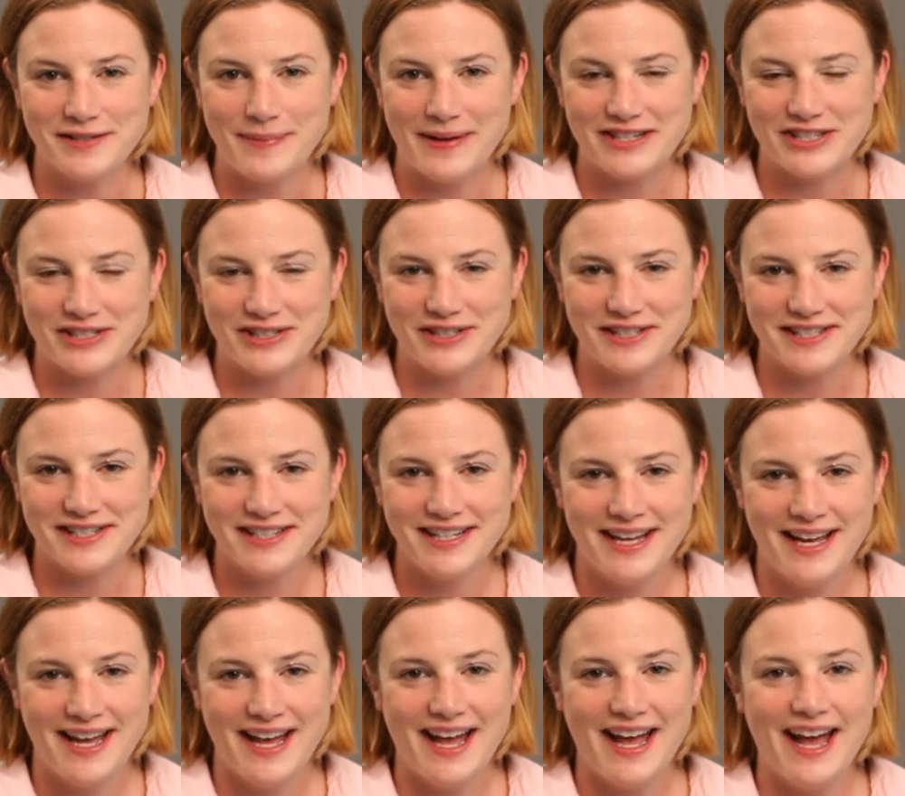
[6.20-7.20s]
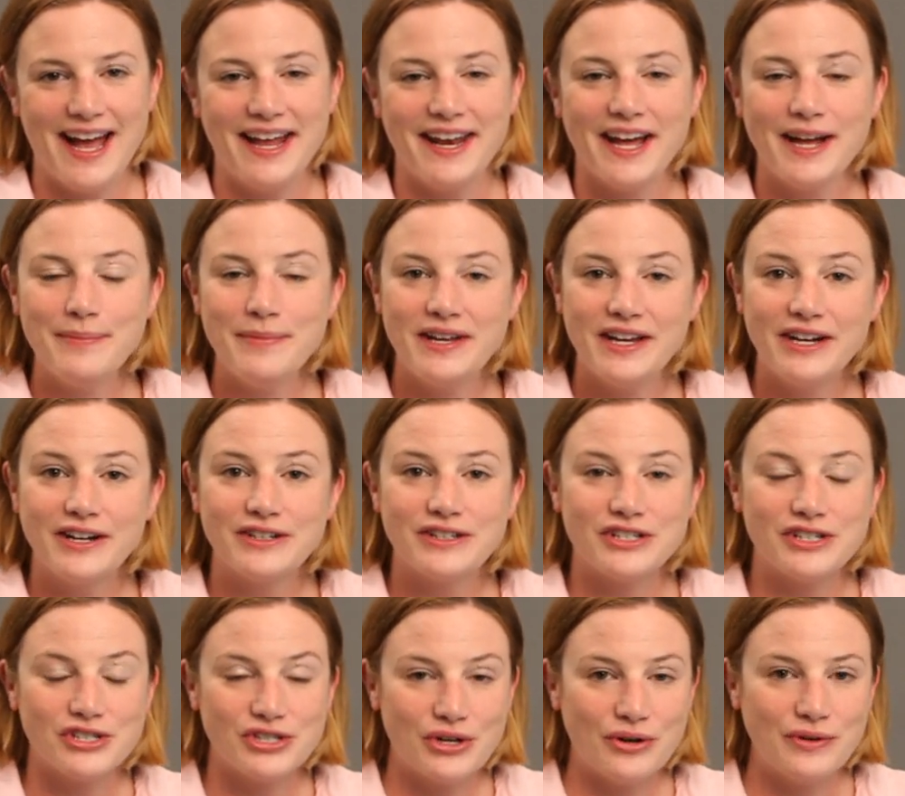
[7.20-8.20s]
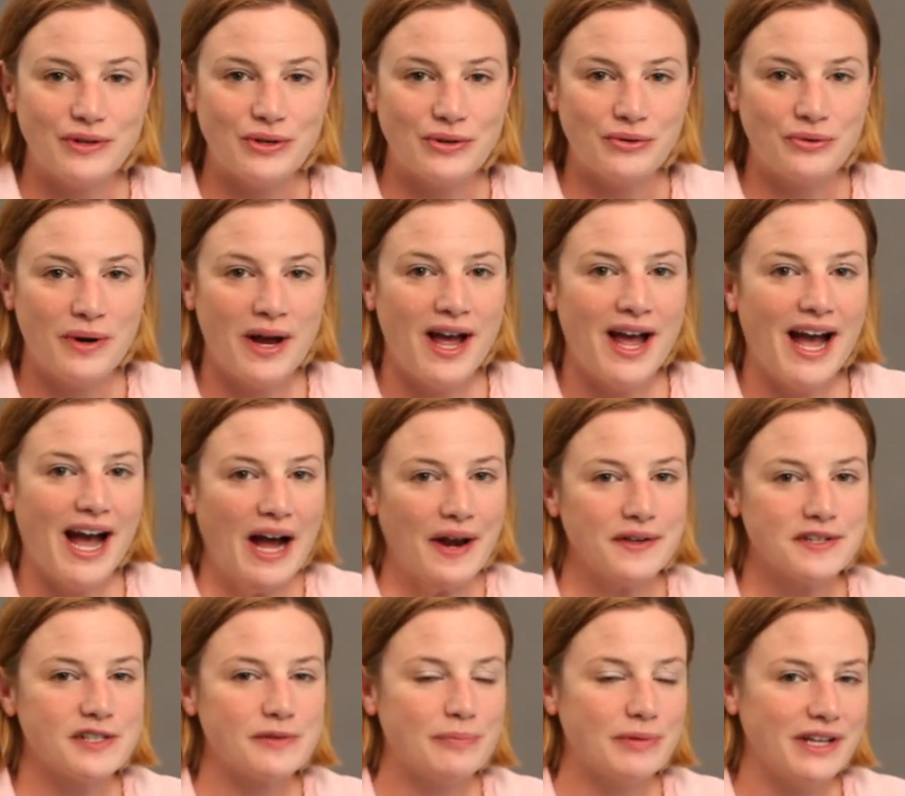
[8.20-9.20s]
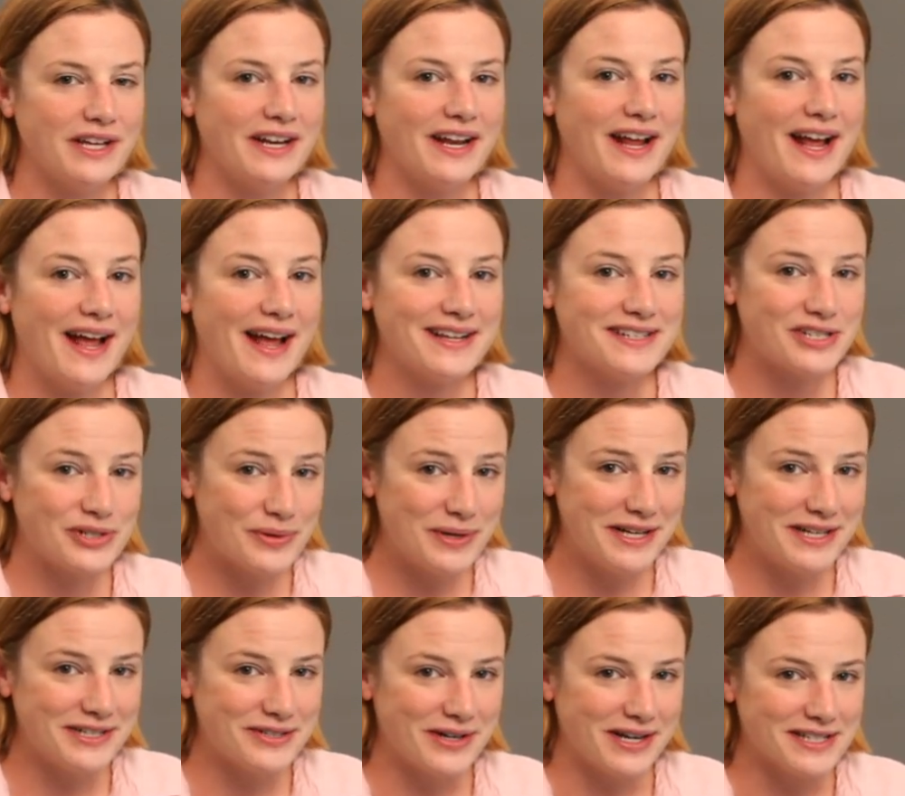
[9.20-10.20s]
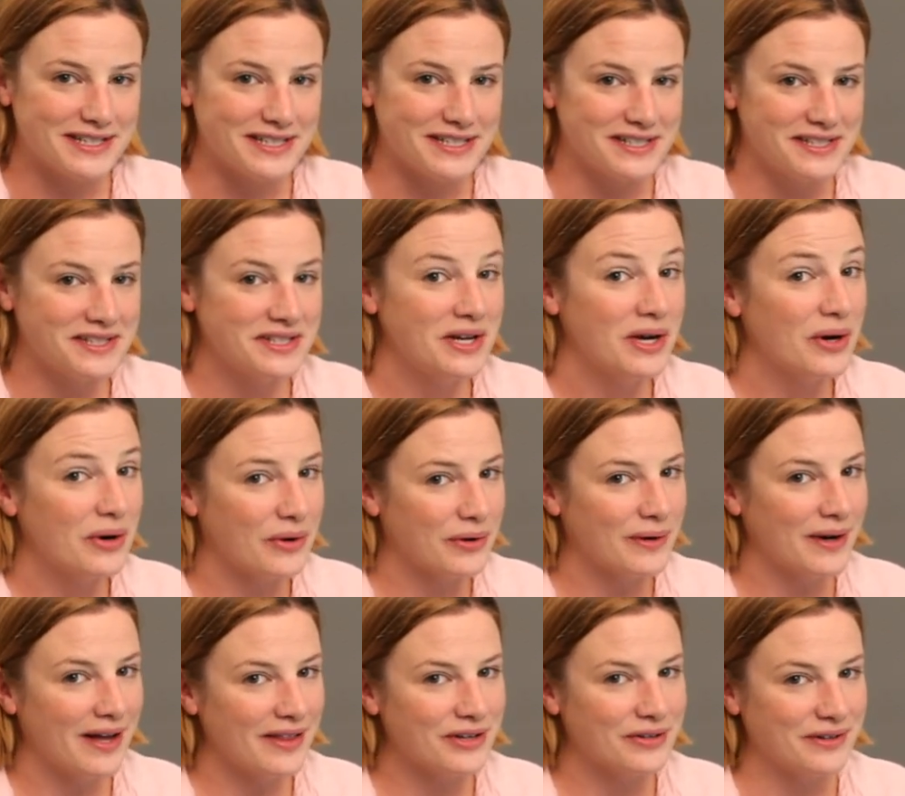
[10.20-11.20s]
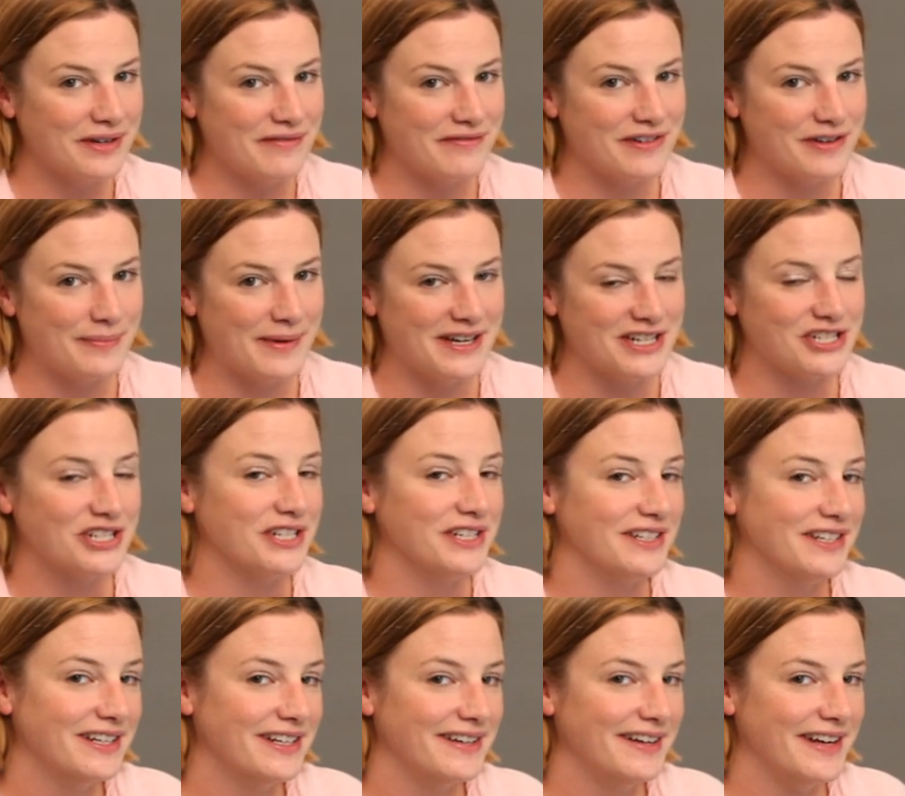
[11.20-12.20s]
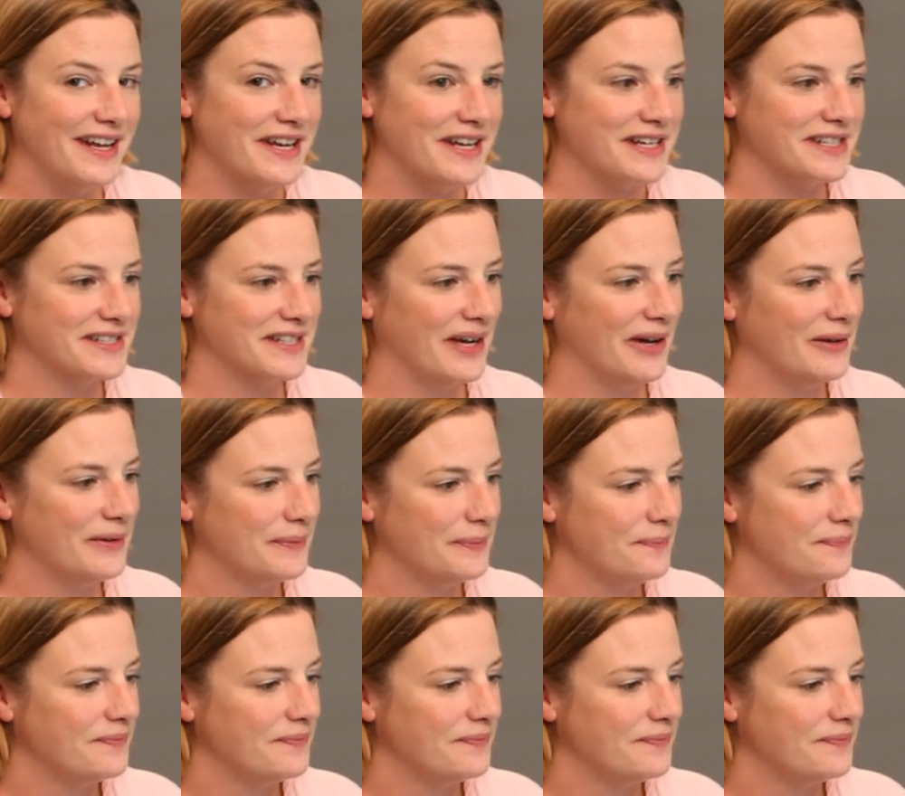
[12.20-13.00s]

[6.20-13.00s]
specialist, and I'm here to show you how to split street addresses or other information in Excel.